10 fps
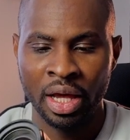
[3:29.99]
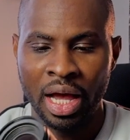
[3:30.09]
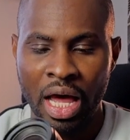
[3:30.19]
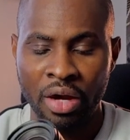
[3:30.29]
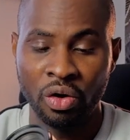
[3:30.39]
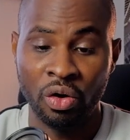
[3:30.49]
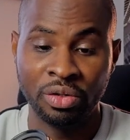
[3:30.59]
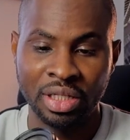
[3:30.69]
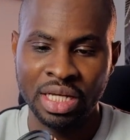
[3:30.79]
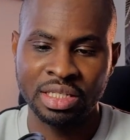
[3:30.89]
And
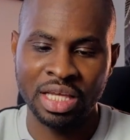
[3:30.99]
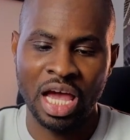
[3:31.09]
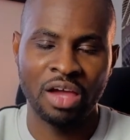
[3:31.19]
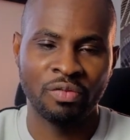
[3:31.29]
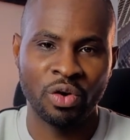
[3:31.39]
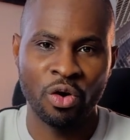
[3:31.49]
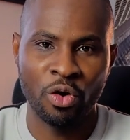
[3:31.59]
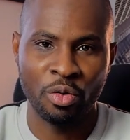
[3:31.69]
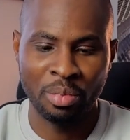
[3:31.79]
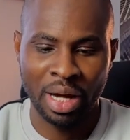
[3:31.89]
on this I've
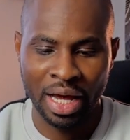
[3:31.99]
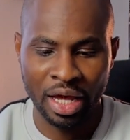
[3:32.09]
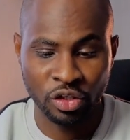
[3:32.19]
got my